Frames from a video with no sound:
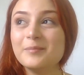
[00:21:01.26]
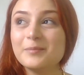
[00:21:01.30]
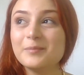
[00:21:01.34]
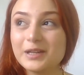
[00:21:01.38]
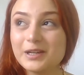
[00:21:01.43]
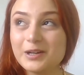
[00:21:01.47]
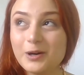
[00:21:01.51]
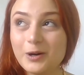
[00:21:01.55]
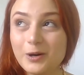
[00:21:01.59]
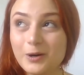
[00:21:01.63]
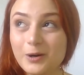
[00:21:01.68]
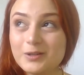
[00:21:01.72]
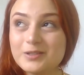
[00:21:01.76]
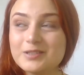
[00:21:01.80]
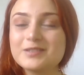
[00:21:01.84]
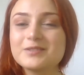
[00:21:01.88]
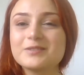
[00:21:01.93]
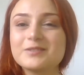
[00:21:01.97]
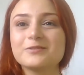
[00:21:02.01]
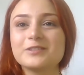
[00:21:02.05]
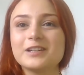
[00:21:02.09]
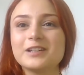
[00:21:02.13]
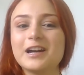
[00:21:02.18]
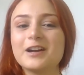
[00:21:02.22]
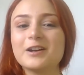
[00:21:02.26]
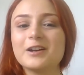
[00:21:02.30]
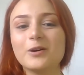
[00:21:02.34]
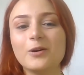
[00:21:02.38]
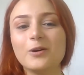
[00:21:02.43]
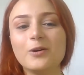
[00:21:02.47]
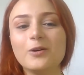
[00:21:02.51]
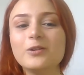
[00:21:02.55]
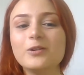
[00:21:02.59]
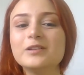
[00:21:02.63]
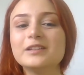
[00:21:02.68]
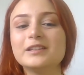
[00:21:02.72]
because we are
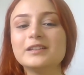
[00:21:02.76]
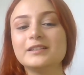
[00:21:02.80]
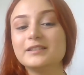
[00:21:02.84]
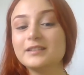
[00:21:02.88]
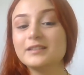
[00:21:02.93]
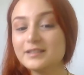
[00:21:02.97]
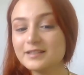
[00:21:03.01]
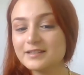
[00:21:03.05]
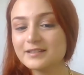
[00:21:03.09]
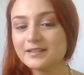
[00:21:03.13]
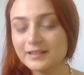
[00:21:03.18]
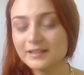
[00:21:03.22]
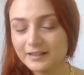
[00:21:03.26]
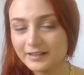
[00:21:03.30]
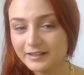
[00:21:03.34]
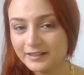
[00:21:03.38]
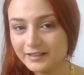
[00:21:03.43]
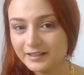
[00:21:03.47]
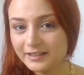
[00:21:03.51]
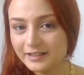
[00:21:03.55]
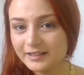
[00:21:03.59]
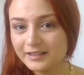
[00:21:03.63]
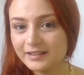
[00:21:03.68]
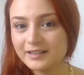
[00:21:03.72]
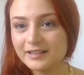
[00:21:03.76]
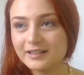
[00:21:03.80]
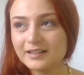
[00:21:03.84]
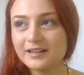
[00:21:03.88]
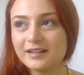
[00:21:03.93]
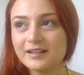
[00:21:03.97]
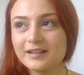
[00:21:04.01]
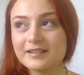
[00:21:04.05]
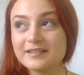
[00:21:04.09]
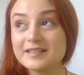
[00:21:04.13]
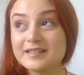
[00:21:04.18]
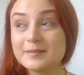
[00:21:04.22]
all in this learning
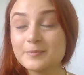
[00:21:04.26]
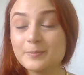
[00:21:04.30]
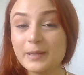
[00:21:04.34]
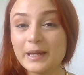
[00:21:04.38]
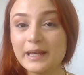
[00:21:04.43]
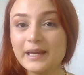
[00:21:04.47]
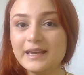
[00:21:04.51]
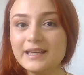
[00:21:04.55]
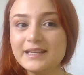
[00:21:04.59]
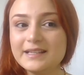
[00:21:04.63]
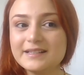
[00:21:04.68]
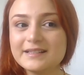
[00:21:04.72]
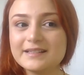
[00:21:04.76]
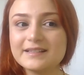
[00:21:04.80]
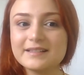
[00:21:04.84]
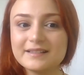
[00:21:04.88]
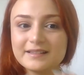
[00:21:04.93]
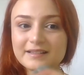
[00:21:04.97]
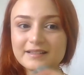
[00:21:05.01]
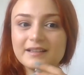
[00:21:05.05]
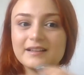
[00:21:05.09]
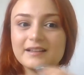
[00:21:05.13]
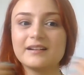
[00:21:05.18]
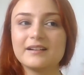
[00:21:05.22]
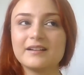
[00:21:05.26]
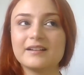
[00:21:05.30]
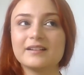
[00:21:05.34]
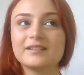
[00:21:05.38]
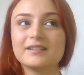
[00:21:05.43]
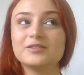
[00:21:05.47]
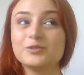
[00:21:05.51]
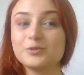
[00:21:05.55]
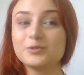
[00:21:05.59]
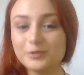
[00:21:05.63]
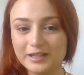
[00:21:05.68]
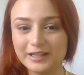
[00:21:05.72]
uh, space uh,
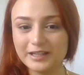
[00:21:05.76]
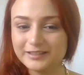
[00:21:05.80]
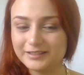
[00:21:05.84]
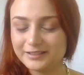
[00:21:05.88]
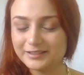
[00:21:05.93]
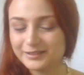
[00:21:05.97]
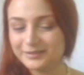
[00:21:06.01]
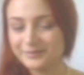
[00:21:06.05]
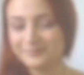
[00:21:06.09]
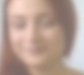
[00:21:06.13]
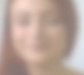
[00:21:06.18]
together.